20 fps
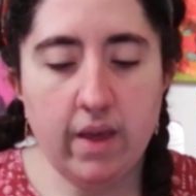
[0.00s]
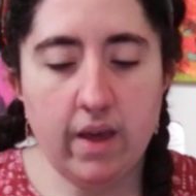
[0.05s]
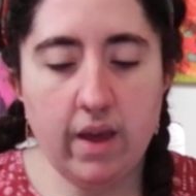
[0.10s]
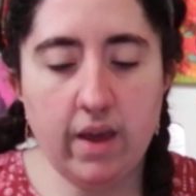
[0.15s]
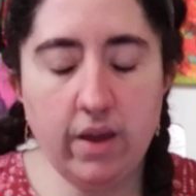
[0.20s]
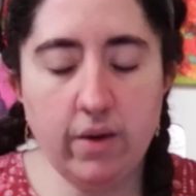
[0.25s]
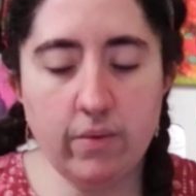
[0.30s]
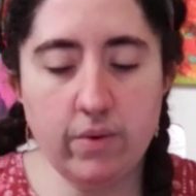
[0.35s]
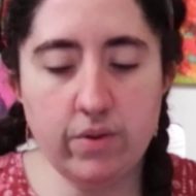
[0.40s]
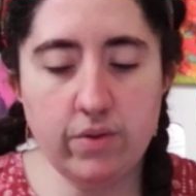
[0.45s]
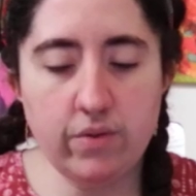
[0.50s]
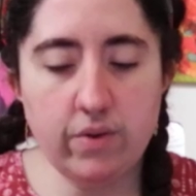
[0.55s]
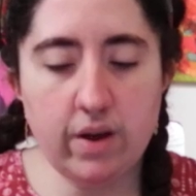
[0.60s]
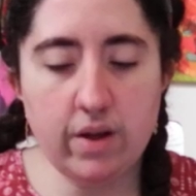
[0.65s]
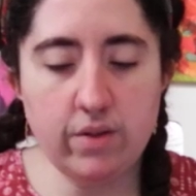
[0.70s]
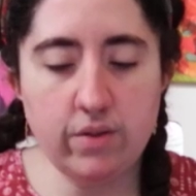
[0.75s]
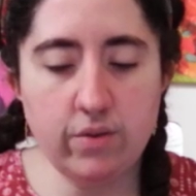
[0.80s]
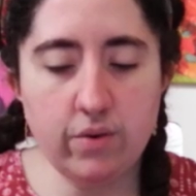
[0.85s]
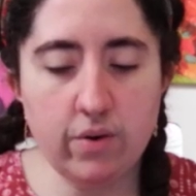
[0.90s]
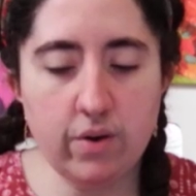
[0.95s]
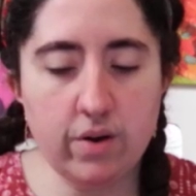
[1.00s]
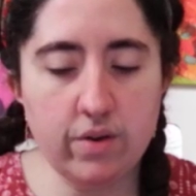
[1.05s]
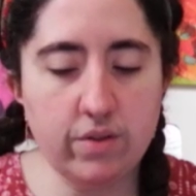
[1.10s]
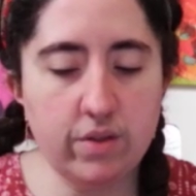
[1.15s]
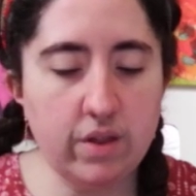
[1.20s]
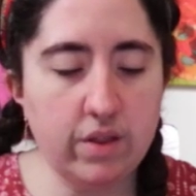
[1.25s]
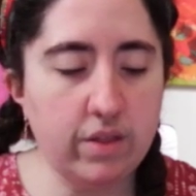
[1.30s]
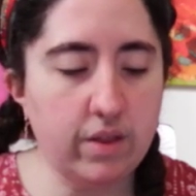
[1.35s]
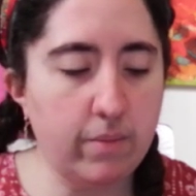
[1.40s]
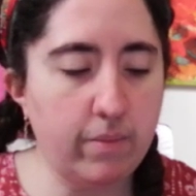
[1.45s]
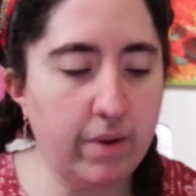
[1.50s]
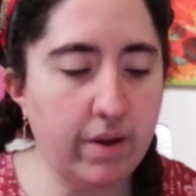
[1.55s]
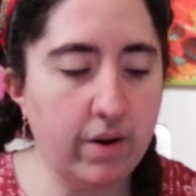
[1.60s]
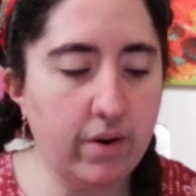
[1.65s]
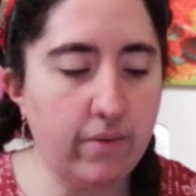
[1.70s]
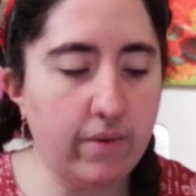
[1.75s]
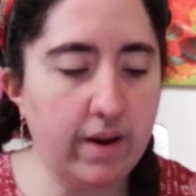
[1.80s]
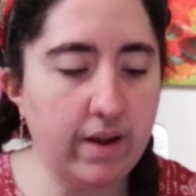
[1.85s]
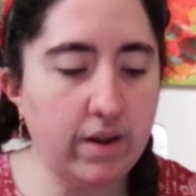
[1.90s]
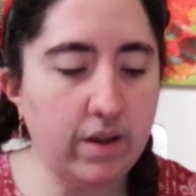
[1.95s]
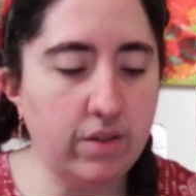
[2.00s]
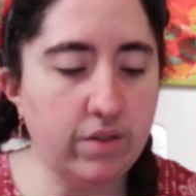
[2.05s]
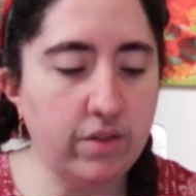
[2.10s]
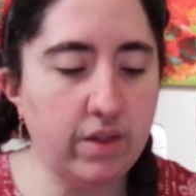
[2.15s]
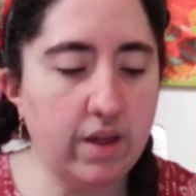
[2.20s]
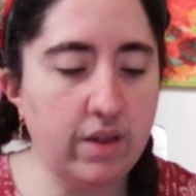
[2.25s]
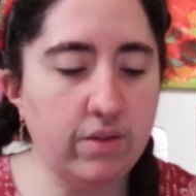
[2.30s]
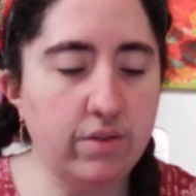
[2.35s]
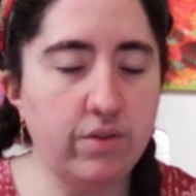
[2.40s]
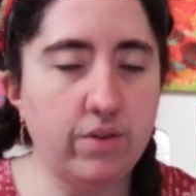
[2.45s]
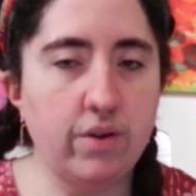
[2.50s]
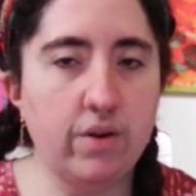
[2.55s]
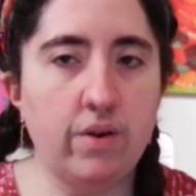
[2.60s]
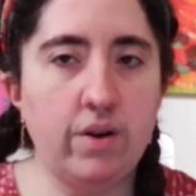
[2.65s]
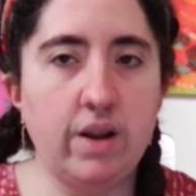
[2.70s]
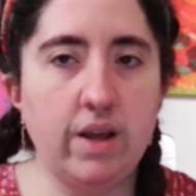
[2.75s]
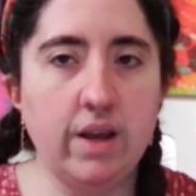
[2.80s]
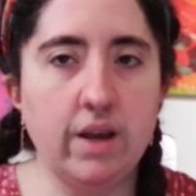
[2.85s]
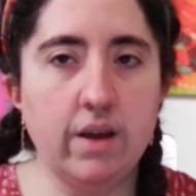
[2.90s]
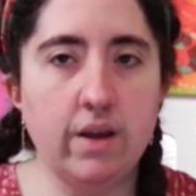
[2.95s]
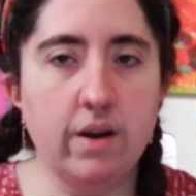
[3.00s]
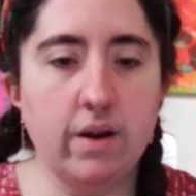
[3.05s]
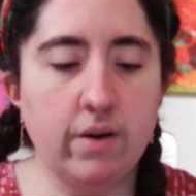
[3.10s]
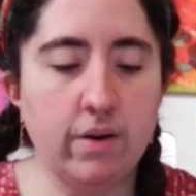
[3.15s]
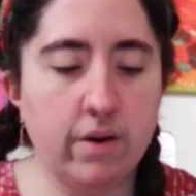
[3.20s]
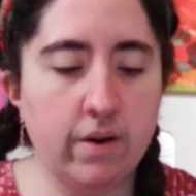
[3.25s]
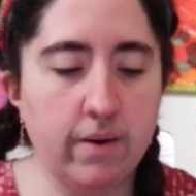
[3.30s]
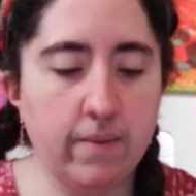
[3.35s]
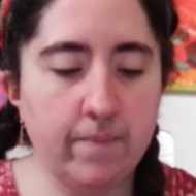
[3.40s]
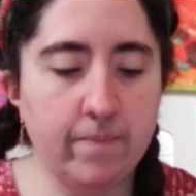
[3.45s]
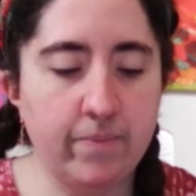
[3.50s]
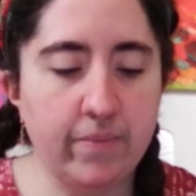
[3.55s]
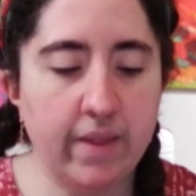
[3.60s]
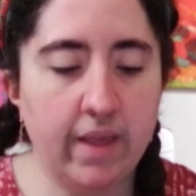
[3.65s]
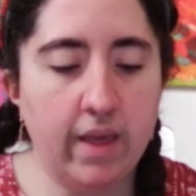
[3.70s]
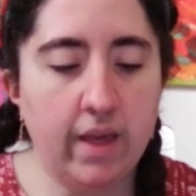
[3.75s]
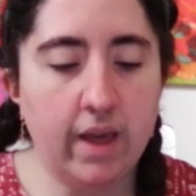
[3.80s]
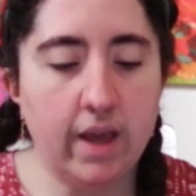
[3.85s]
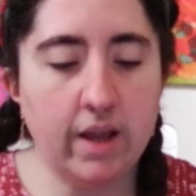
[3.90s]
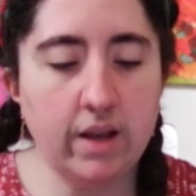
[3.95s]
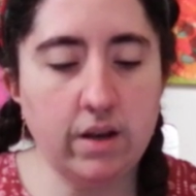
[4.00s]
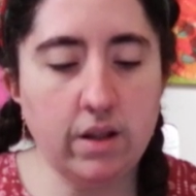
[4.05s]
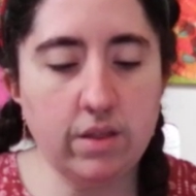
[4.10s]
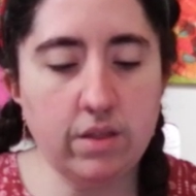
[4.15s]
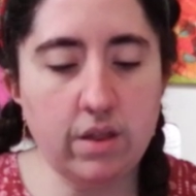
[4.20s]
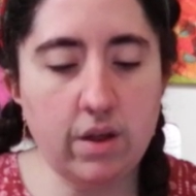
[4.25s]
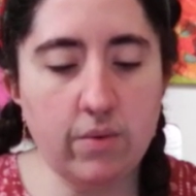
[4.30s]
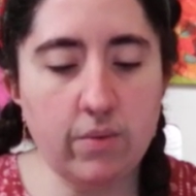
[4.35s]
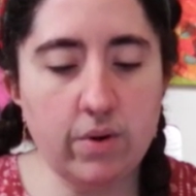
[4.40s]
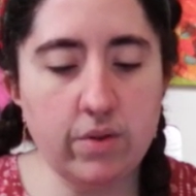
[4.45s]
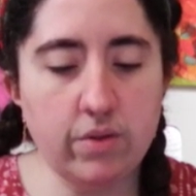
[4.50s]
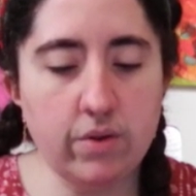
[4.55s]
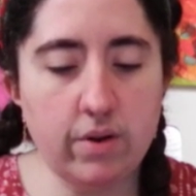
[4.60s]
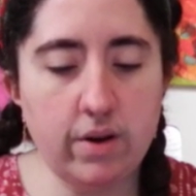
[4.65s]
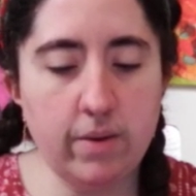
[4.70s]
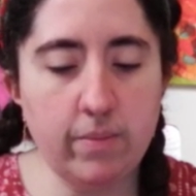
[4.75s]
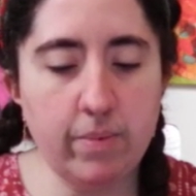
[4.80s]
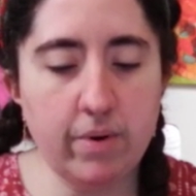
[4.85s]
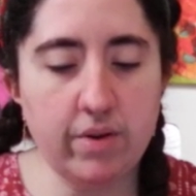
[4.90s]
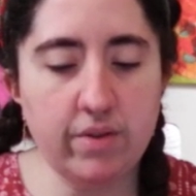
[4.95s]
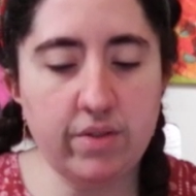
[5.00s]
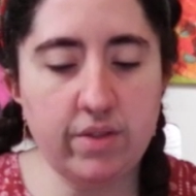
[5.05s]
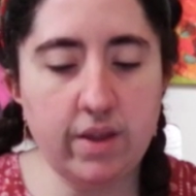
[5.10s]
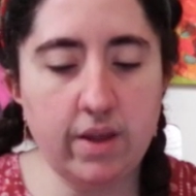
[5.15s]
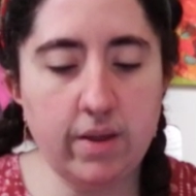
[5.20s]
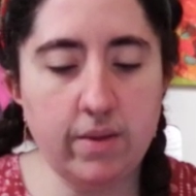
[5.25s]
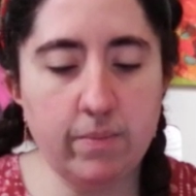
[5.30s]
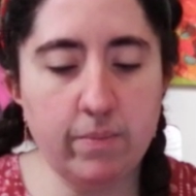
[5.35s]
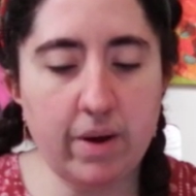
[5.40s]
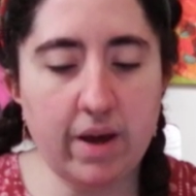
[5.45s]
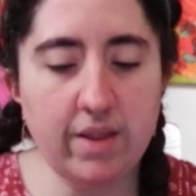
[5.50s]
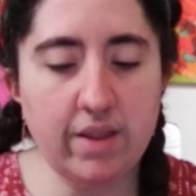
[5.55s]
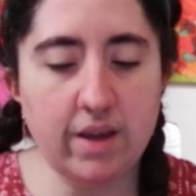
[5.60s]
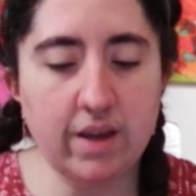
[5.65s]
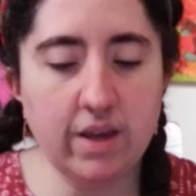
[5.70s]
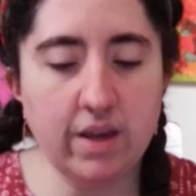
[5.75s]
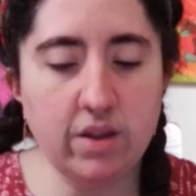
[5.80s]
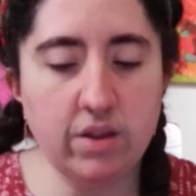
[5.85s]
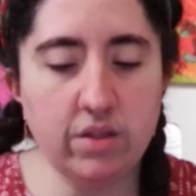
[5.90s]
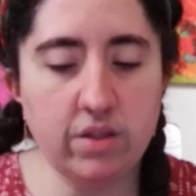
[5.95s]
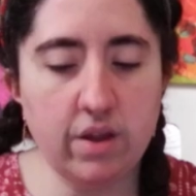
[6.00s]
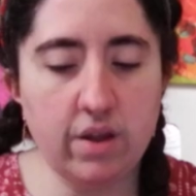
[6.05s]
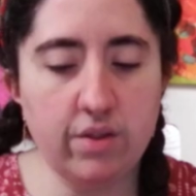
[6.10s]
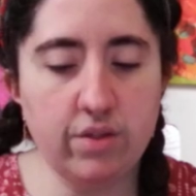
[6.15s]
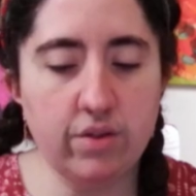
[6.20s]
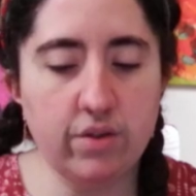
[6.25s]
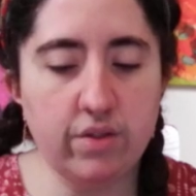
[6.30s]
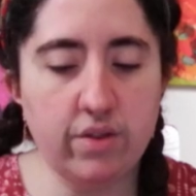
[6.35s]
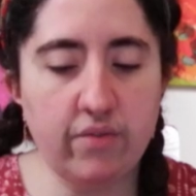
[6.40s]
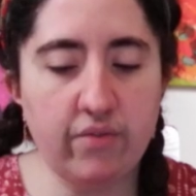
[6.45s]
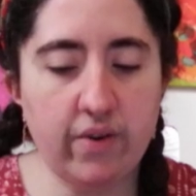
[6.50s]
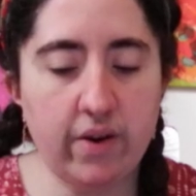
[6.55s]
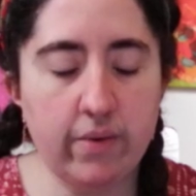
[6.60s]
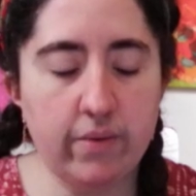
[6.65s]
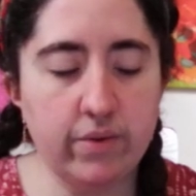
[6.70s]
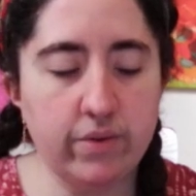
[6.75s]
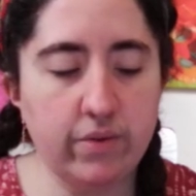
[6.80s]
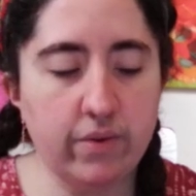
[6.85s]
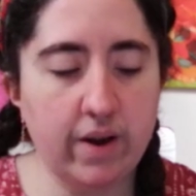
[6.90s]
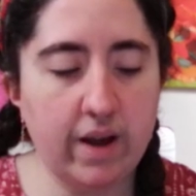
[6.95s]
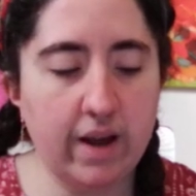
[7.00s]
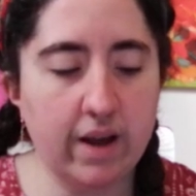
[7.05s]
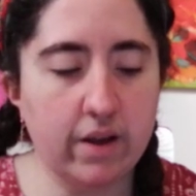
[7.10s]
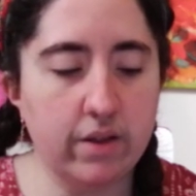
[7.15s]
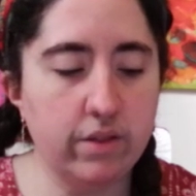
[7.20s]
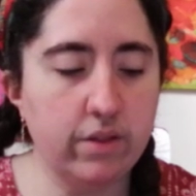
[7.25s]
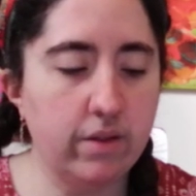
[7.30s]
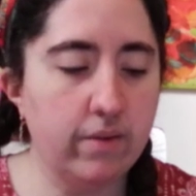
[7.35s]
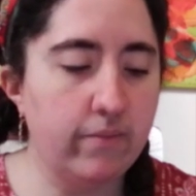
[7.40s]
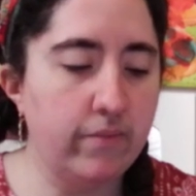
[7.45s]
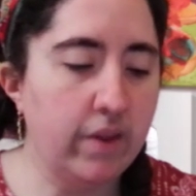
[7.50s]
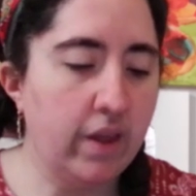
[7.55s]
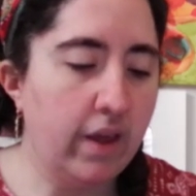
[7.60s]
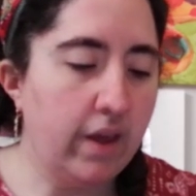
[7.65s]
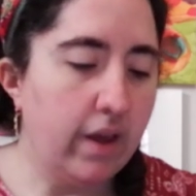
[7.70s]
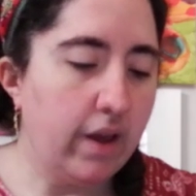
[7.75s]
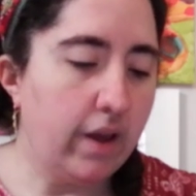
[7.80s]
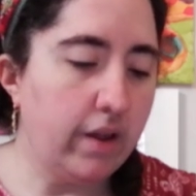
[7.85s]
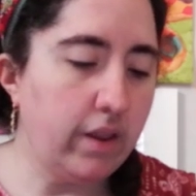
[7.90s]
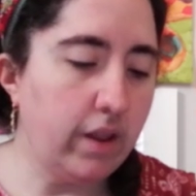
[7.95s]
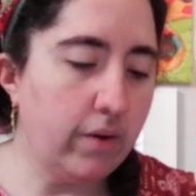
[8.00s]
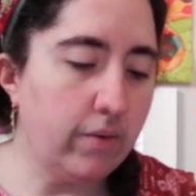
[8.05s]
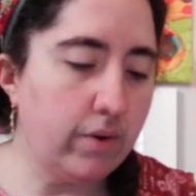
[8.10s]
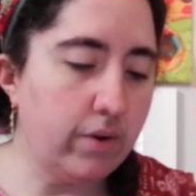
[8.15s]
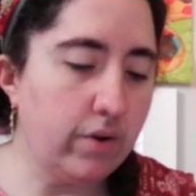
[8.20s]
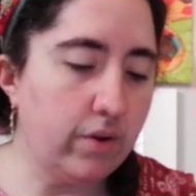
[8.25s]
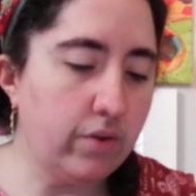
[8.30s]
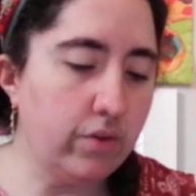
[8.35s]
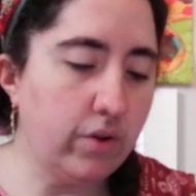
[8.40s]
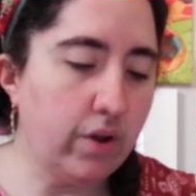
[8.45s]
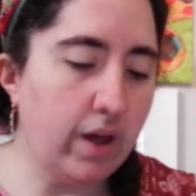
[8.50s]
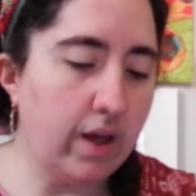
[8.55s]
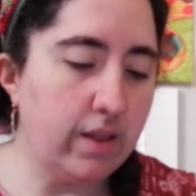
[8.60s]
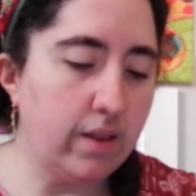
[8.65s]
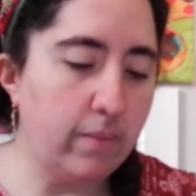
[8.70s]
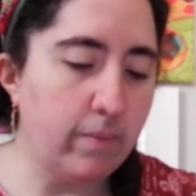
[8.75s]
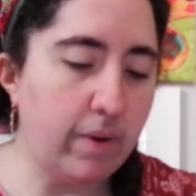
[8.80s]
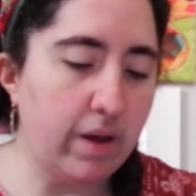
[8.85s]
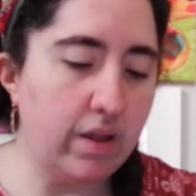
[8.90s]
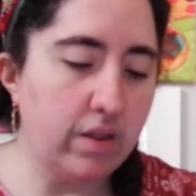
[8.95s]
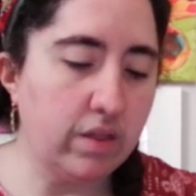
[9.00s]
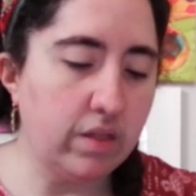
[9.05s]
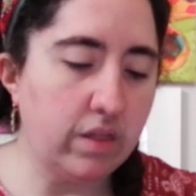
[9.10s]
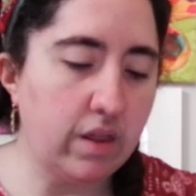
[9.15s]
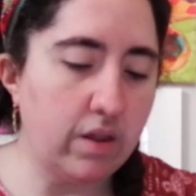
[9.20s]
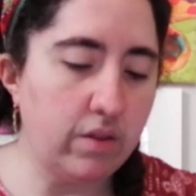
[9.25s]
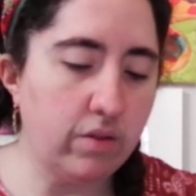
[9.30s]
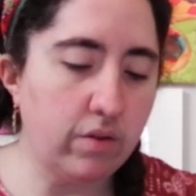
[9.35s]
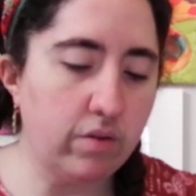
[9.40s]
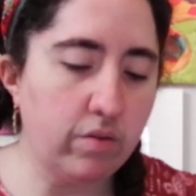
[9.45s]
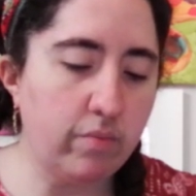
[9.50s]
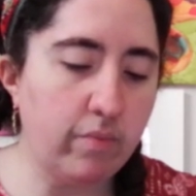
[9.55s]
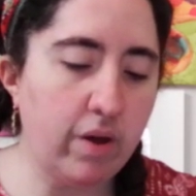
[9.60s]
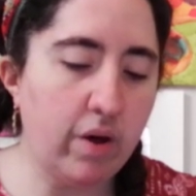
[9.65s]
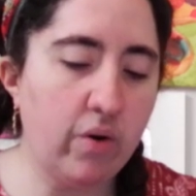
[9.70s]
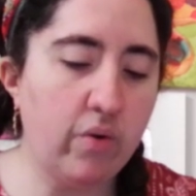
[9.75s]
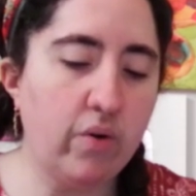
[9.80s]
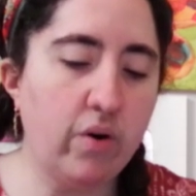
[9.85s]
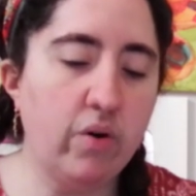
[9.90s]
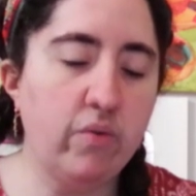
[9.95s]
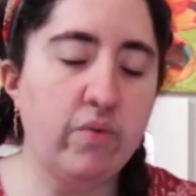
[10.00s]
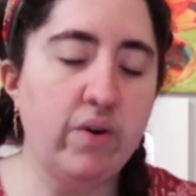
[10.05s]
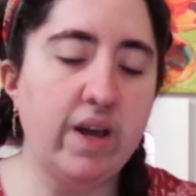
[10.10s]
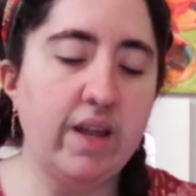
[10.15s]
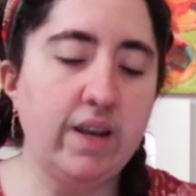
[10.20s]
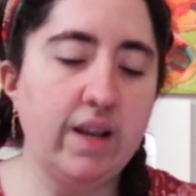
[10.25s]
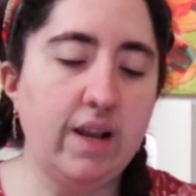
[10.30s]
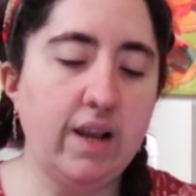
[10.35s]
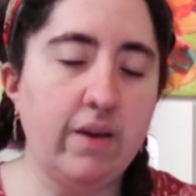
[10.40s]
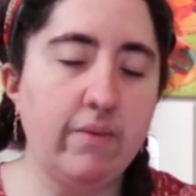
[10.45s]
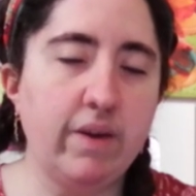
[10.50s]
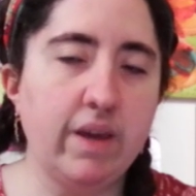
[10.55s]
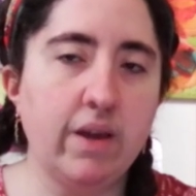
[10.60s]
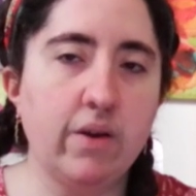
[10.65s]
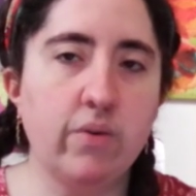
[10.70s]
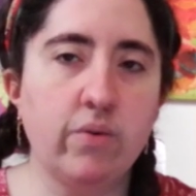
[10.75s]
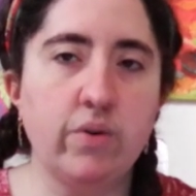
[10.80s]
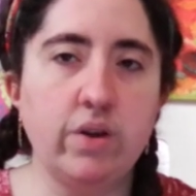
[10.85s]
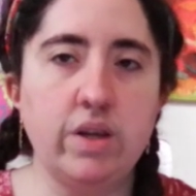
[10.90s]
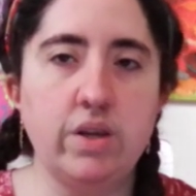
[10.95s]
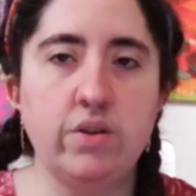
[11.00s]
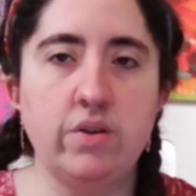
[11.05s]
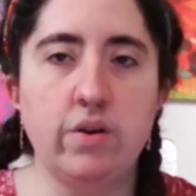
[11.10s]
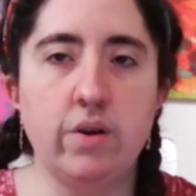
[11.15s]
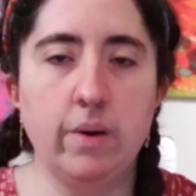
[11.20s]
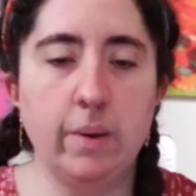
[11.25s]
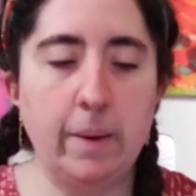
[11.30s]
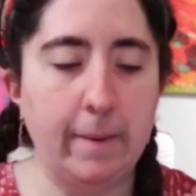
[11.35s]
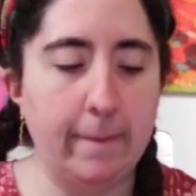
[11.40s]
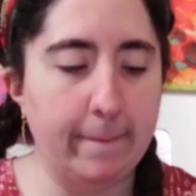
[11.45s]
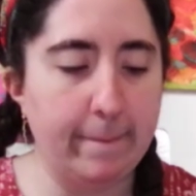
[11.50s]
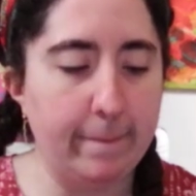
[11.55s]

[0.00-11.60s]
And he was drawn to her since a bit of Ahi's scent still lingered on her, and this scent was only perceived by keen sense of the pharaoh dragons, and they were known to have the best sense of smell of any living creature.